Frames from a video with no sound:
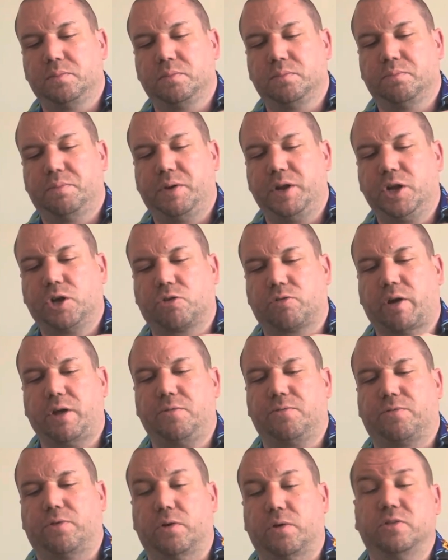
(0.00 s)
Bit of
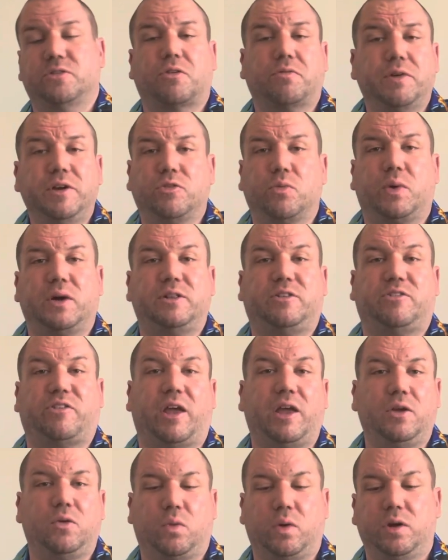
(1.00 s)
grapefruit. There's a reason why
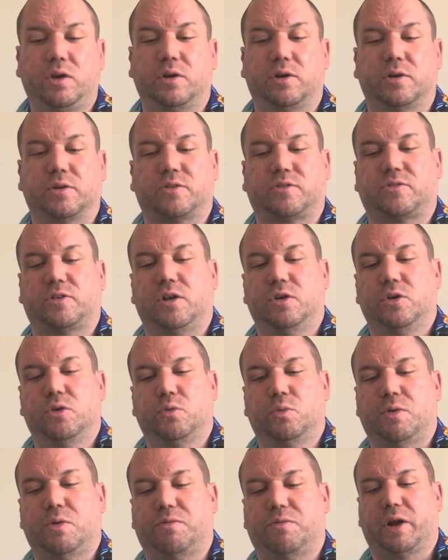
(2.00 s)
Ting works
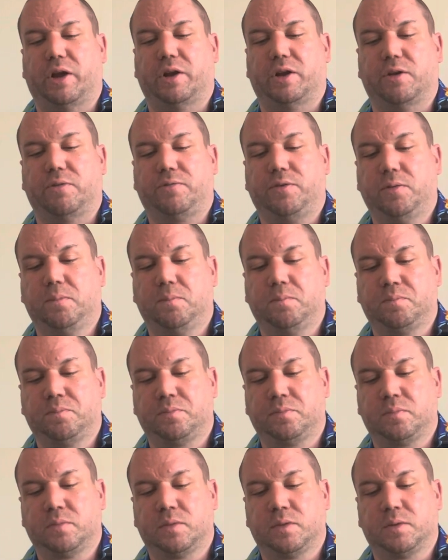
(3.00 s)
with Nephew.
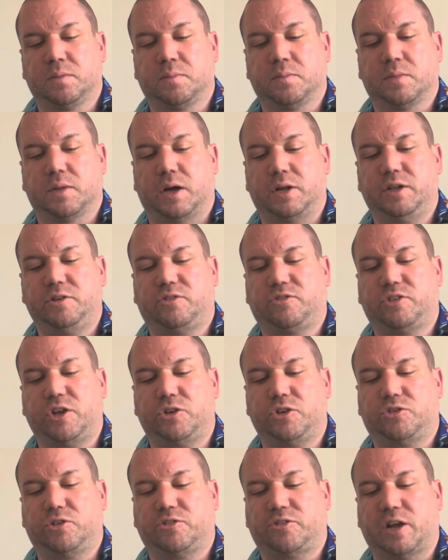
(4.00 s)
And these
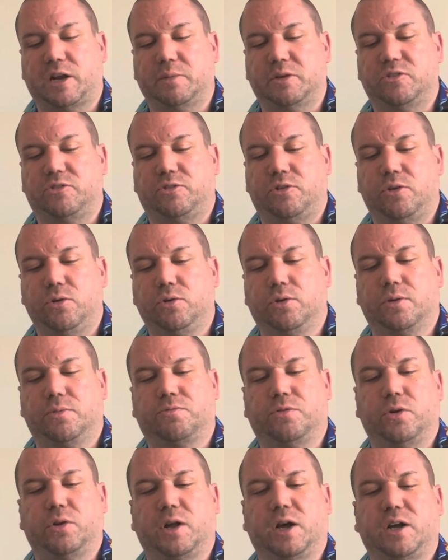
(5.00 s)
citrus elements do come
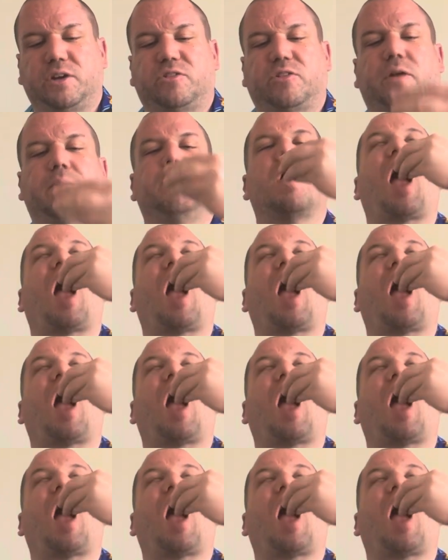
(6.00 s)
through nicely.